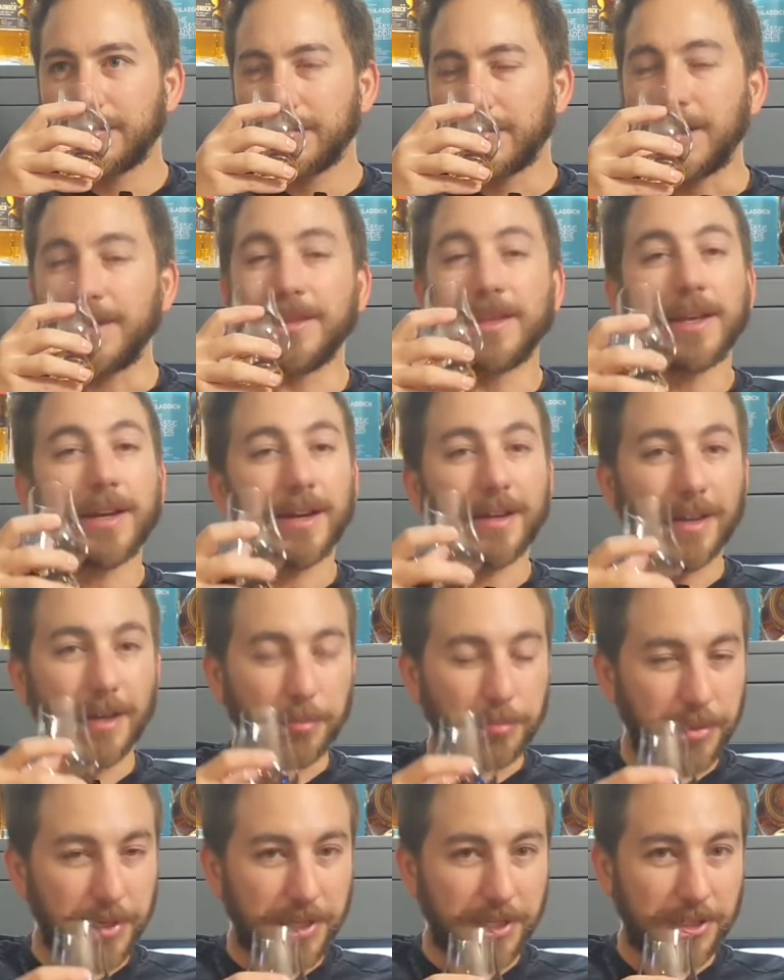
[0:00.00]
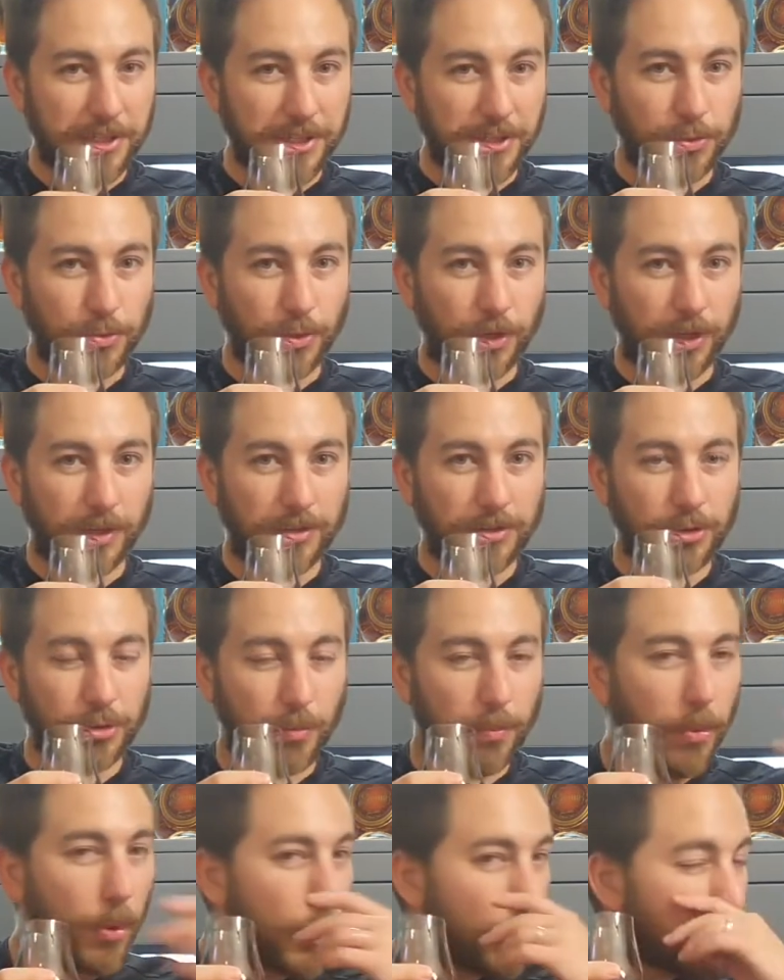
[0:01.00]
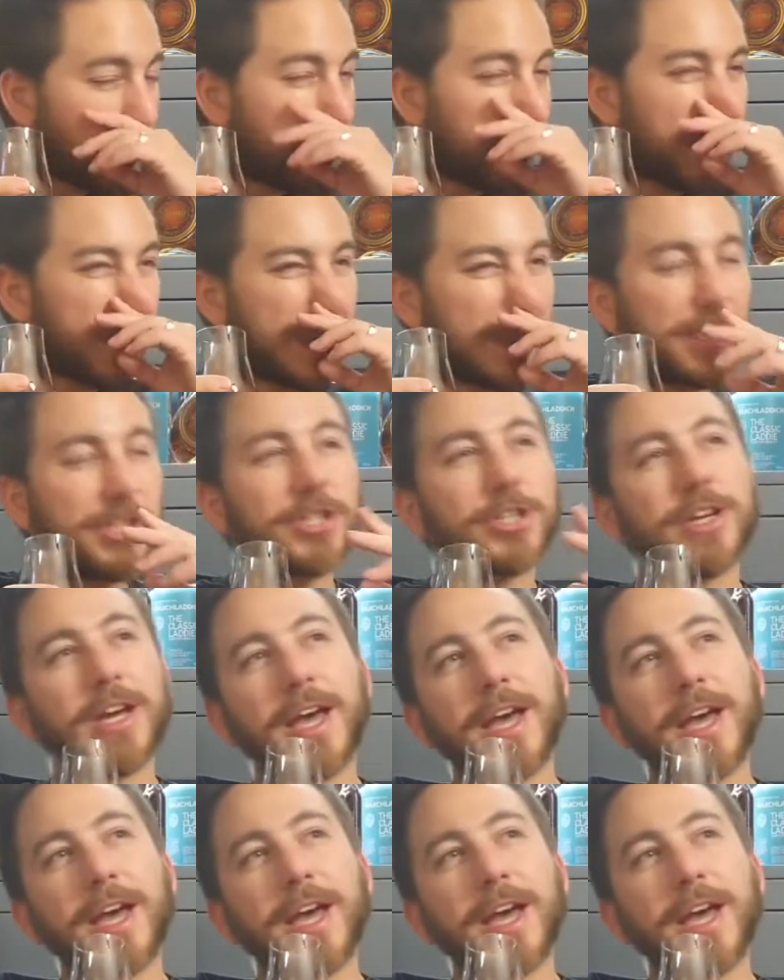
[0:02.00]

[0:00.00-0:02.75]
And then I get peach as well. So both peach